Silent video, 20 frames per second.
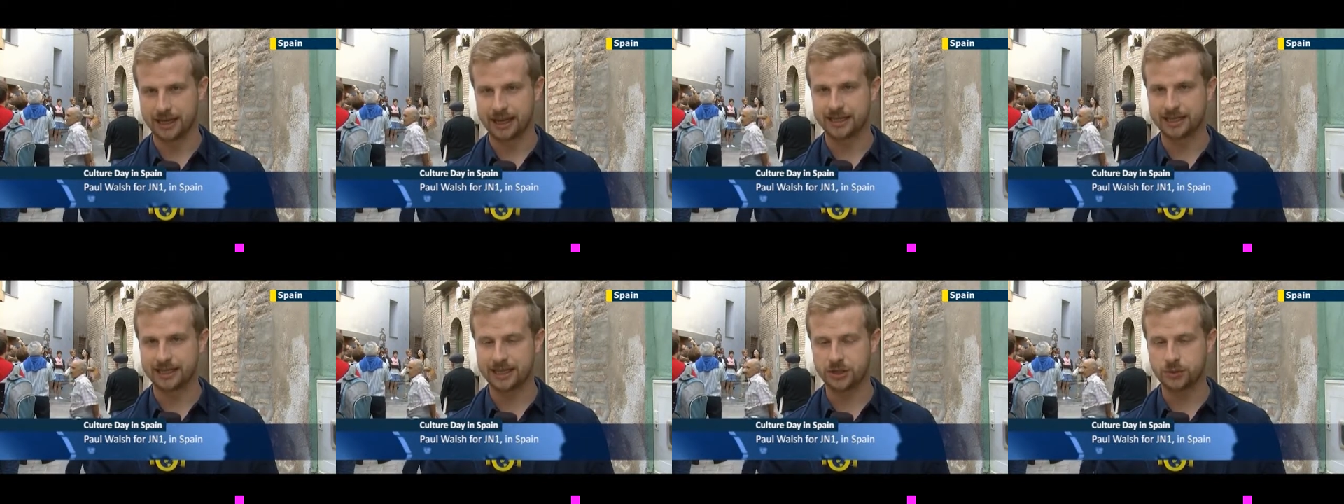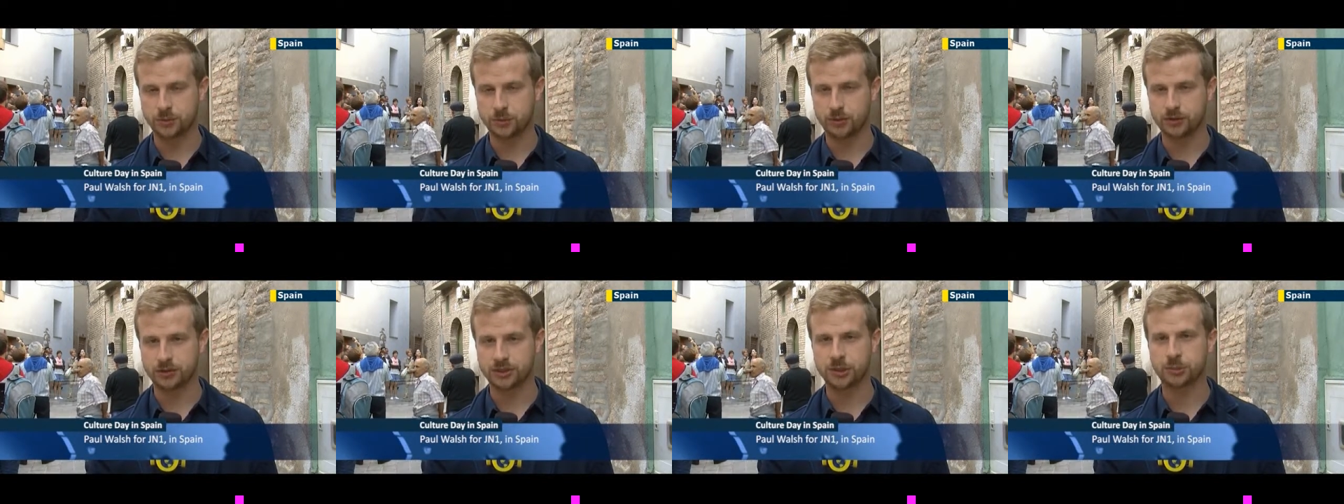and
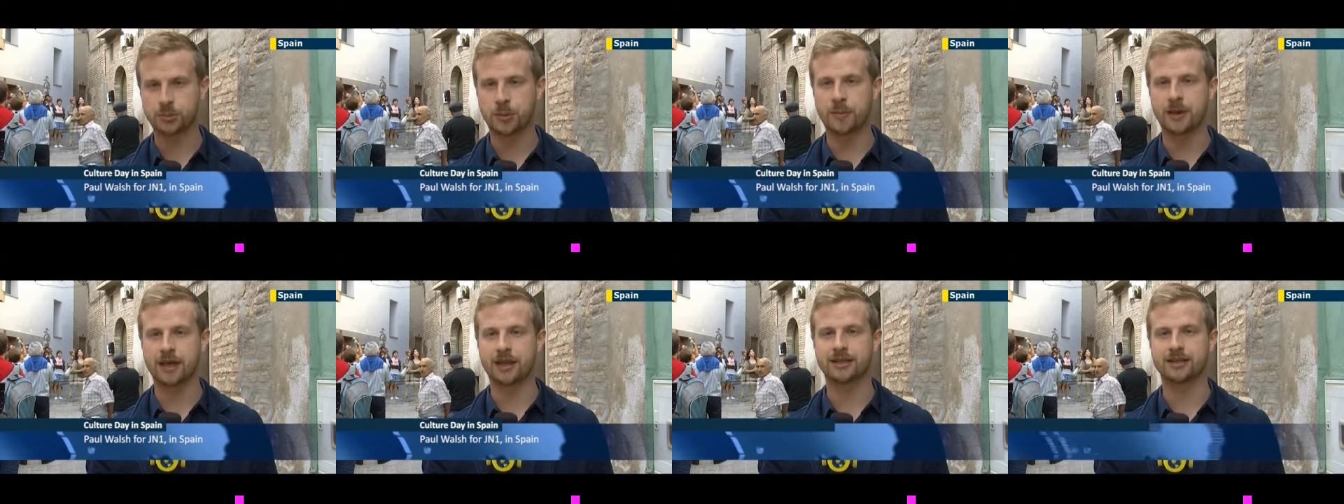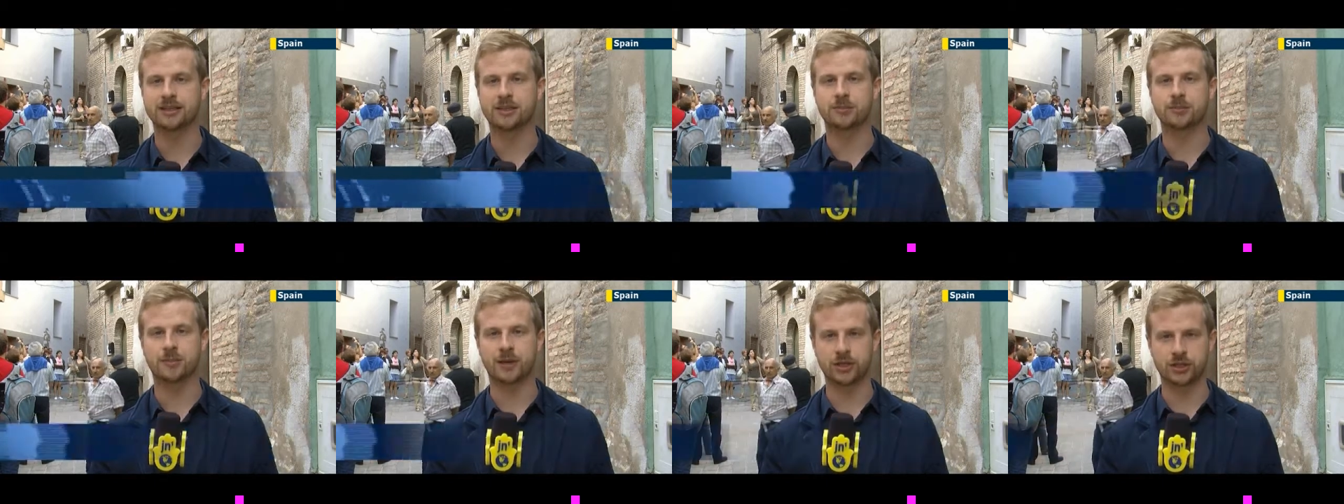each one has prepared a
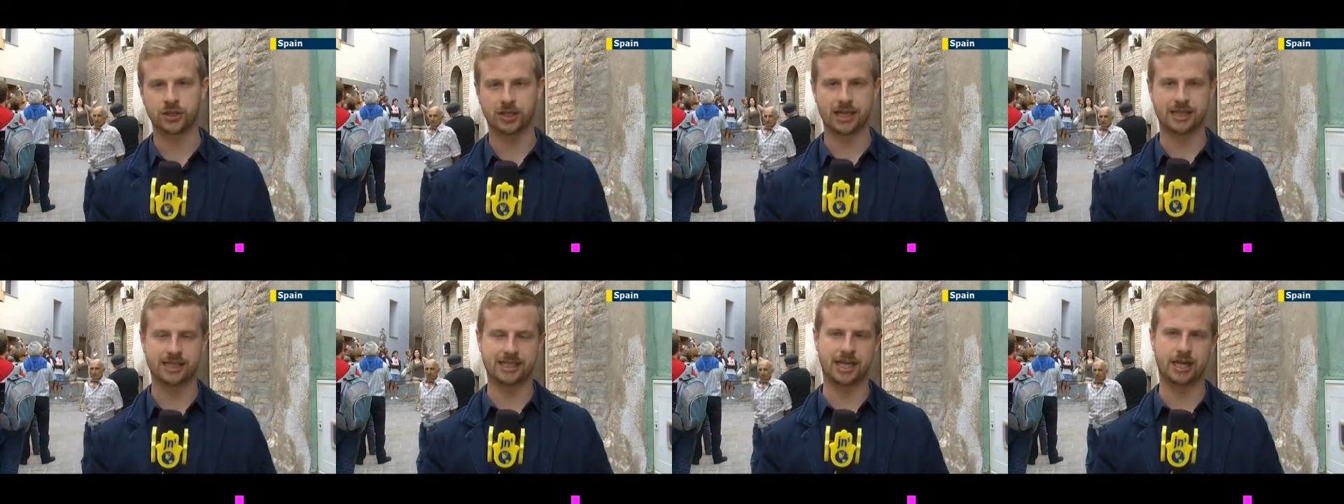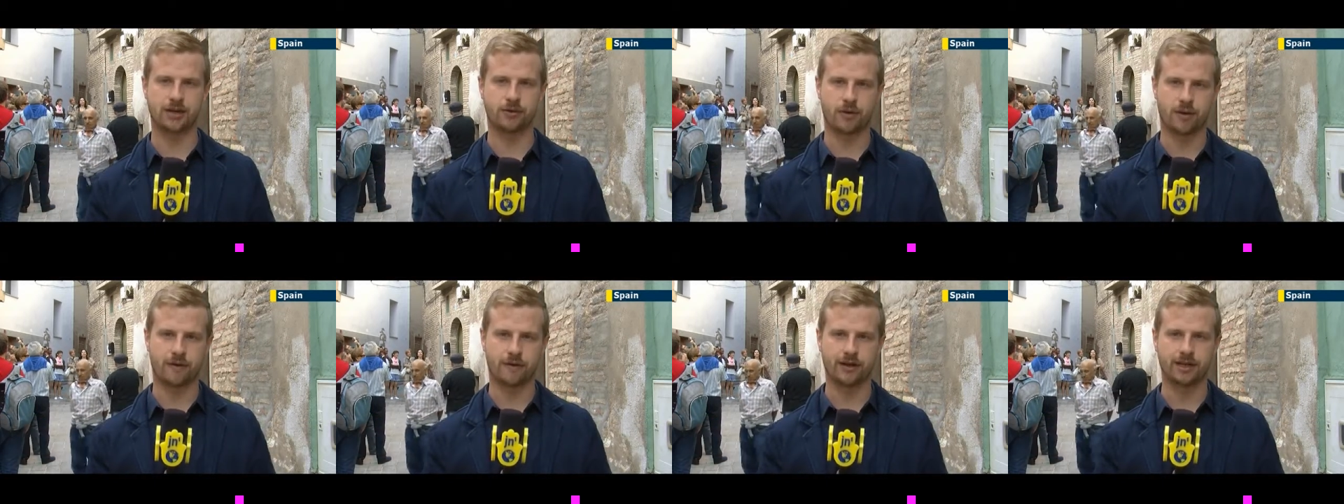special
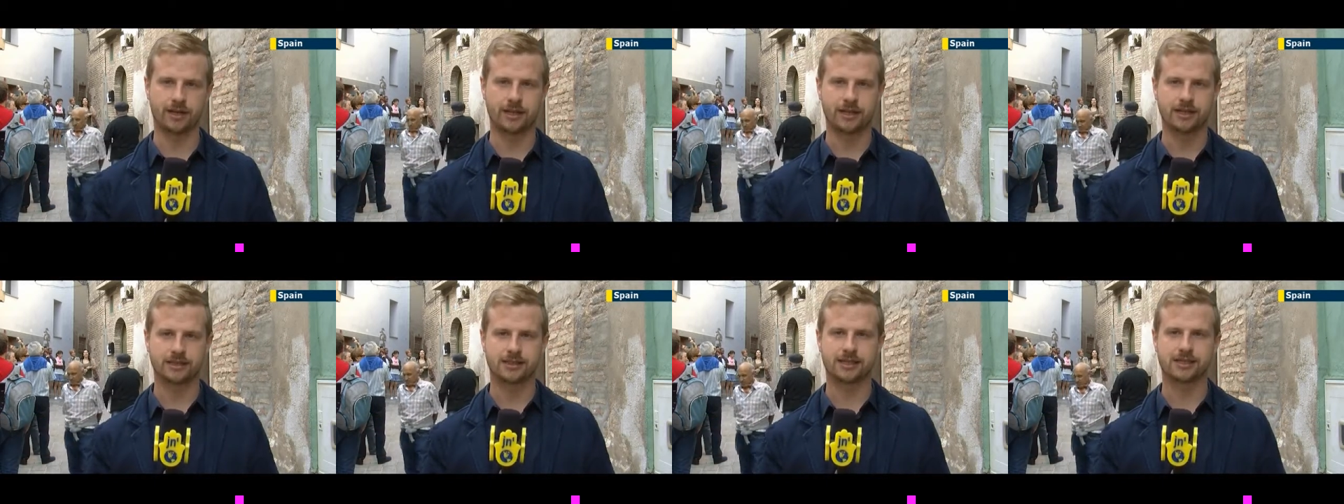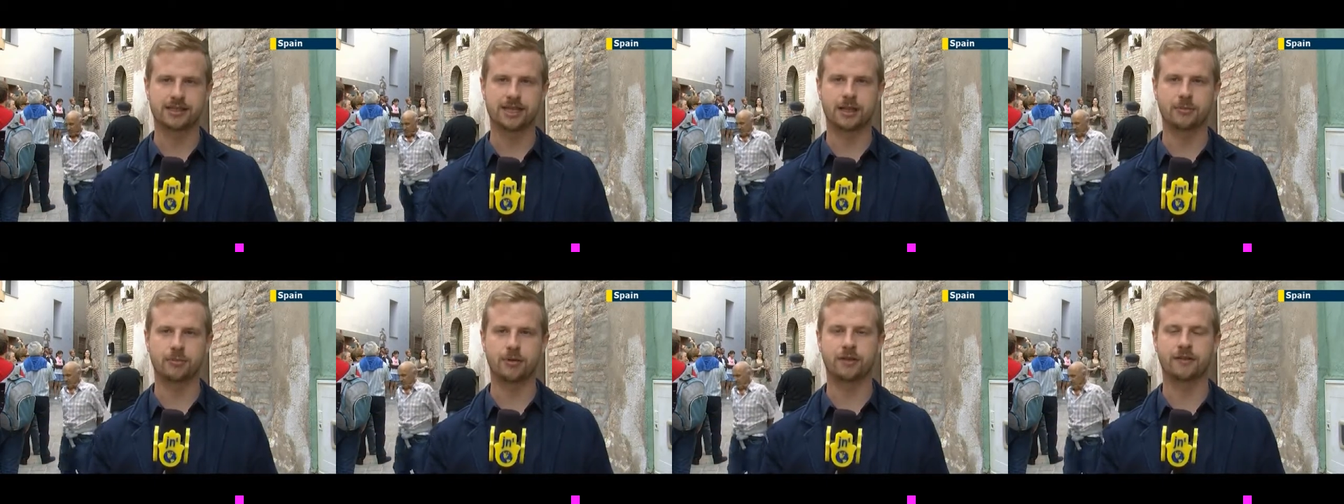itinerary to
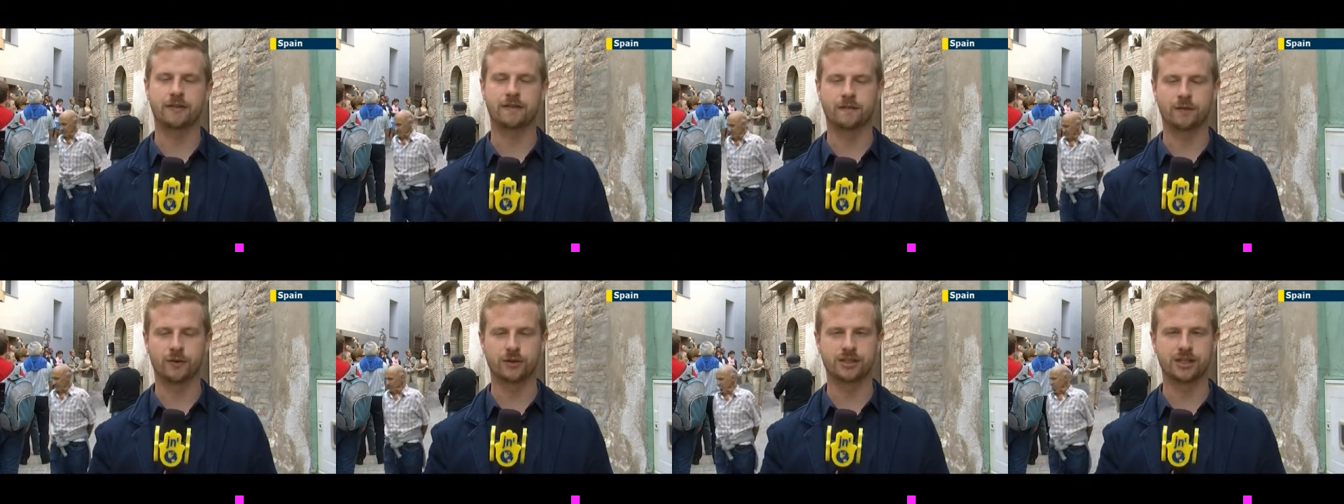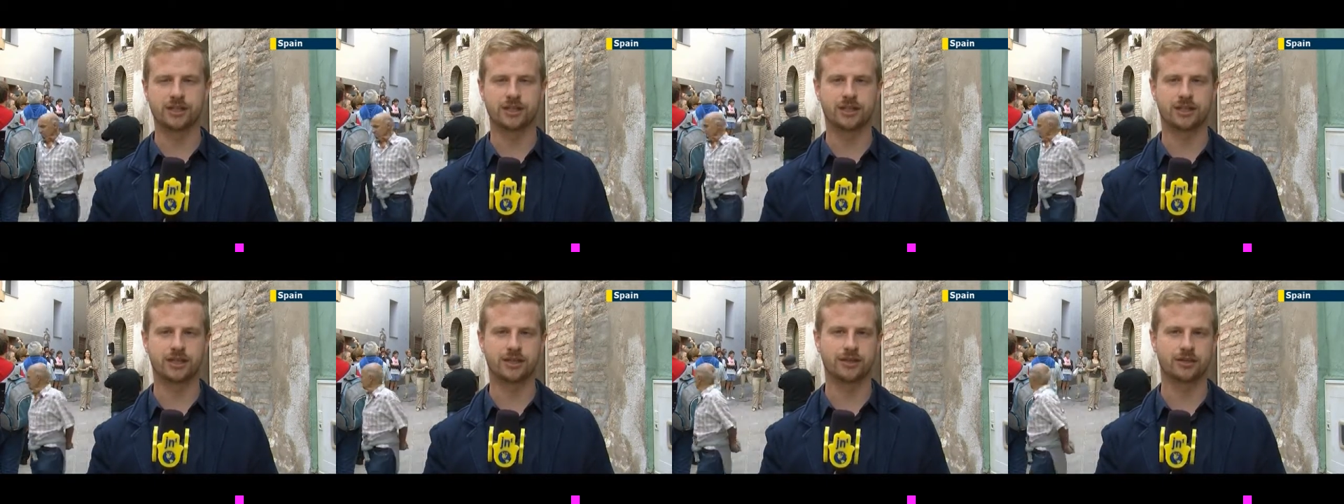celebrate the
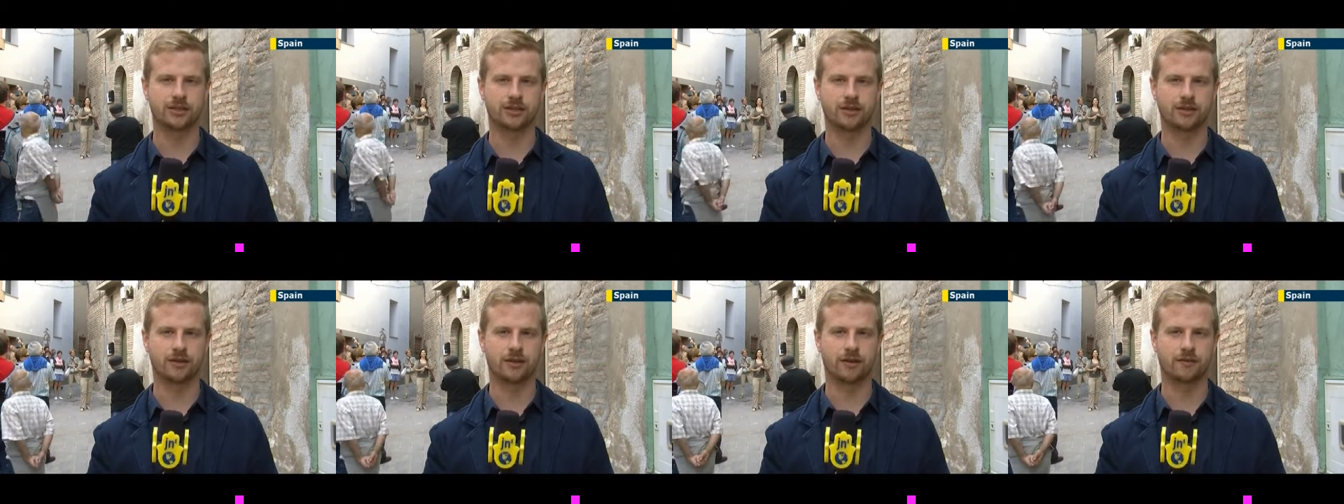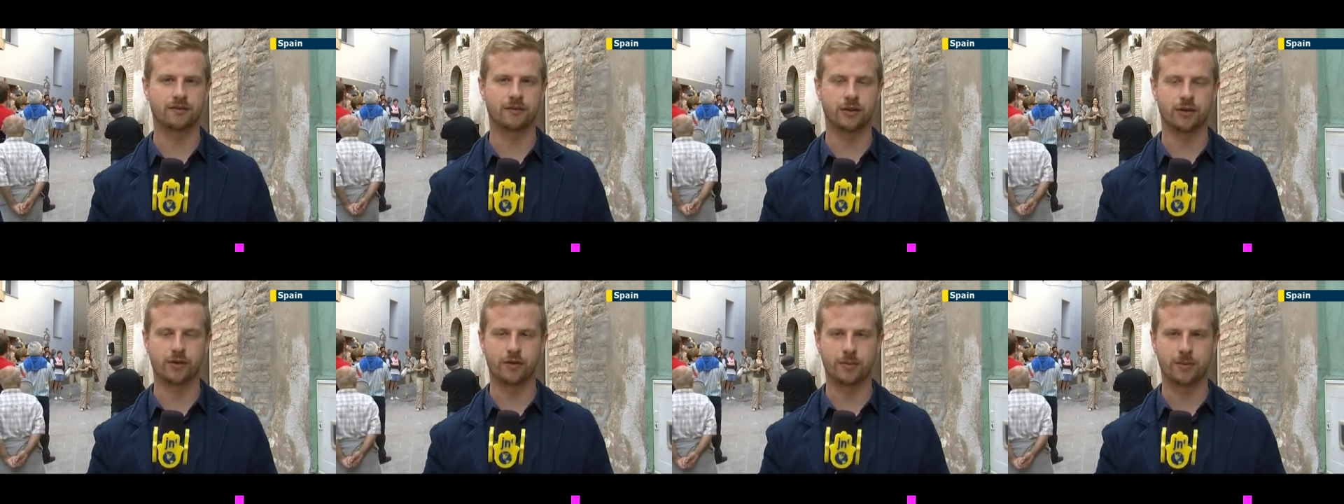14th edition of
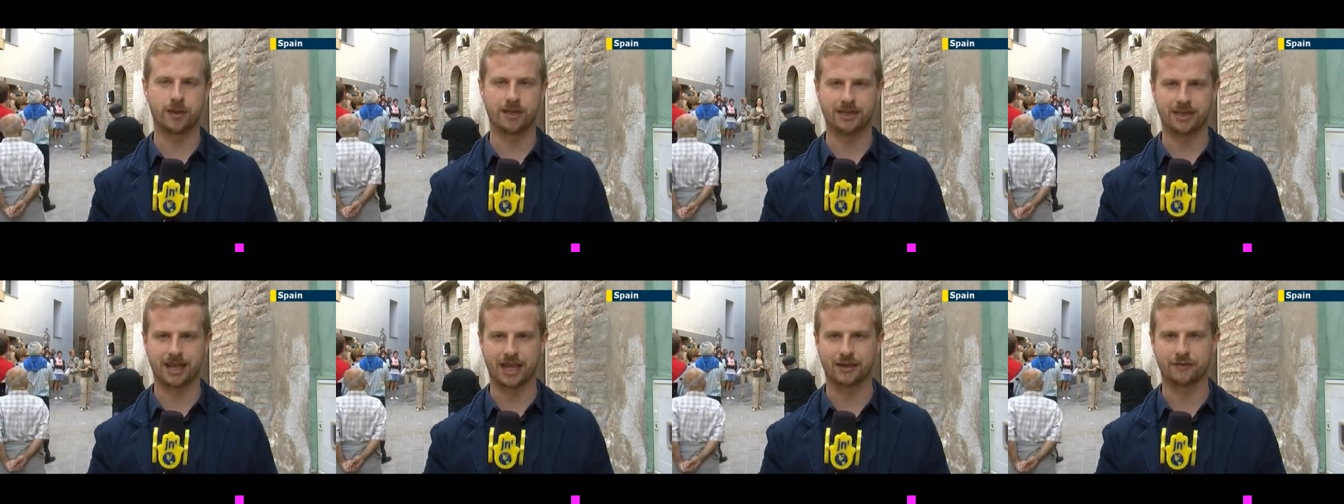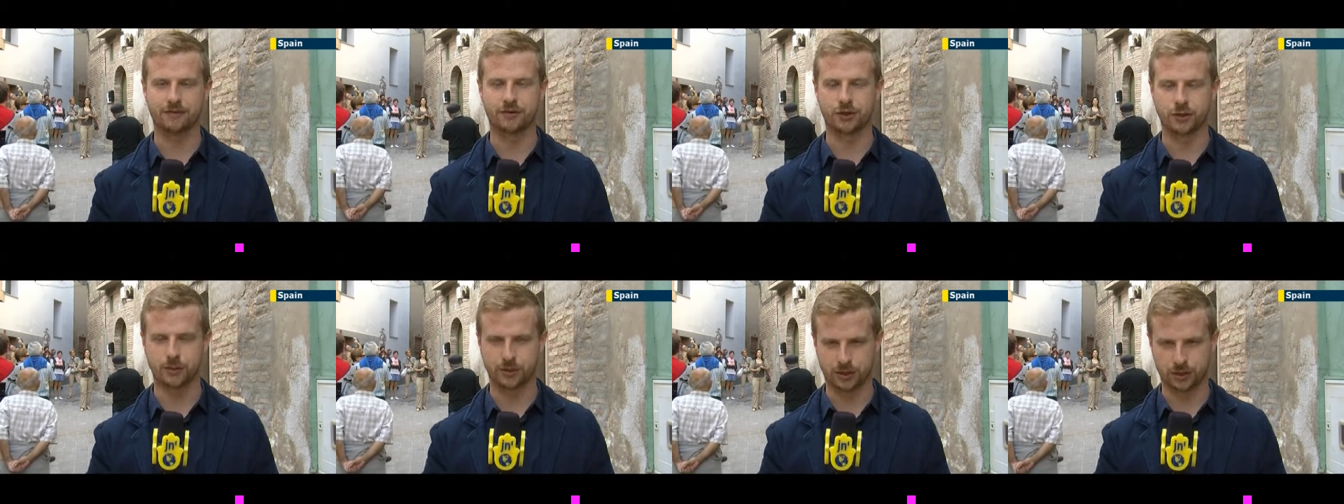the European Day
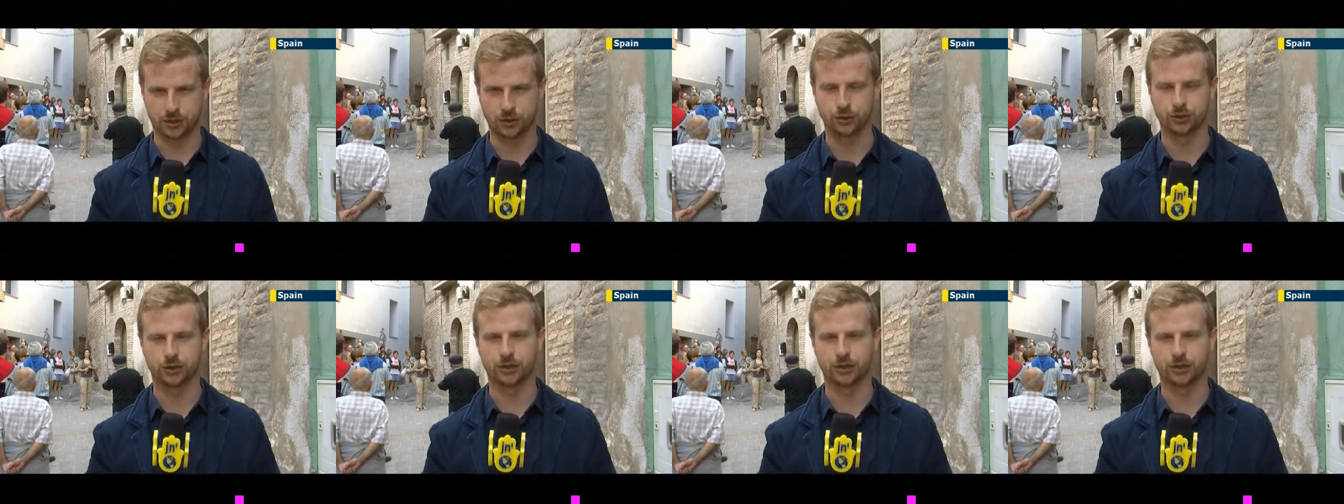of Jewish